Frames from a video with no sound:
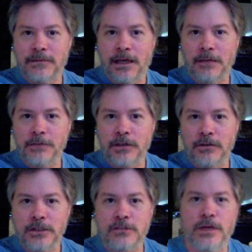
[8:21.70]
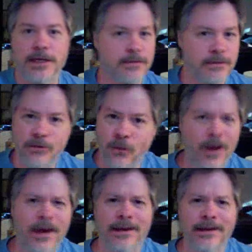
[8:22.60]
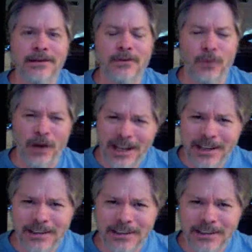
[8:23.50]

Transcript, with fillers: I'm going to go this way. Why? What?